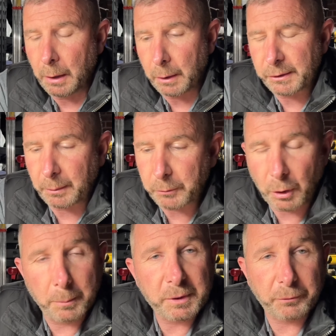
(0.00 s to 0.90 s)

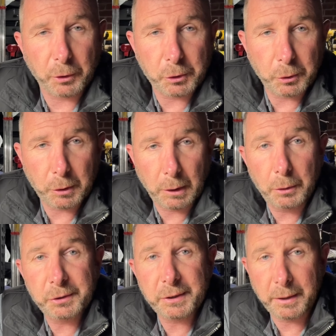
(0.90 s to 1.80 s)
sometimes if you're too
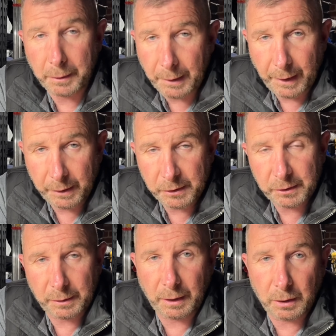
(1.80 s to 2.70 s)
close to the lands,
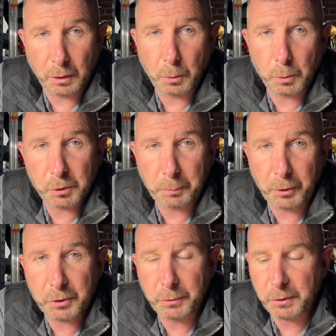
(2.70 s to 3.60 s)
that can cause
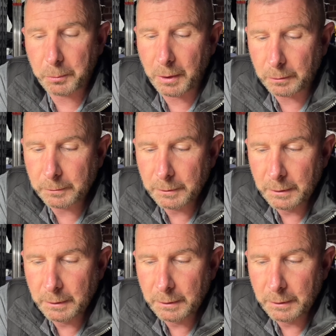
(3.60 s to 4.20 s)
pressure as well.